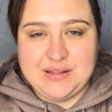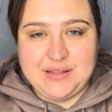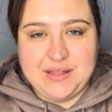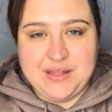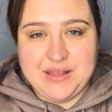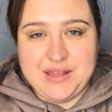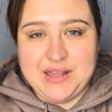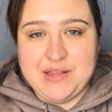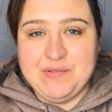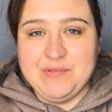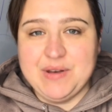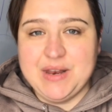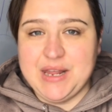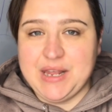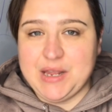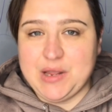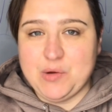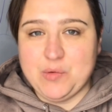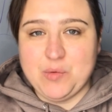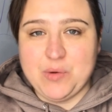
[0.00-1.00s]
the
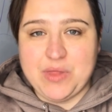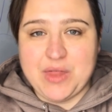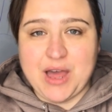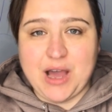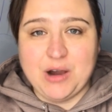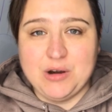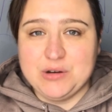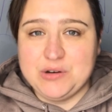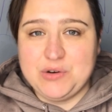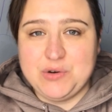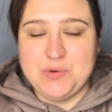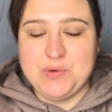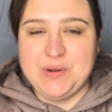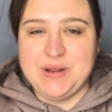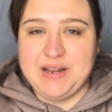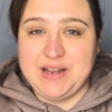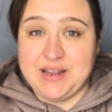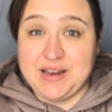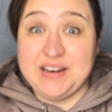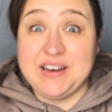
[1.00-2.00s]
evening without
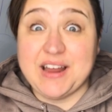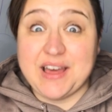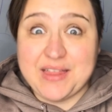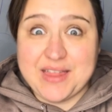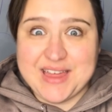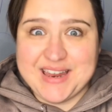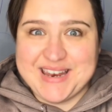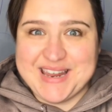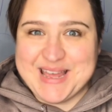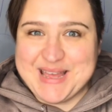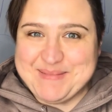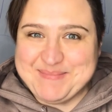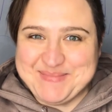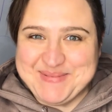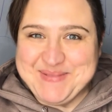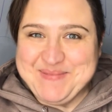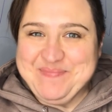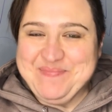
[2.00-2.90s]
doing another nap.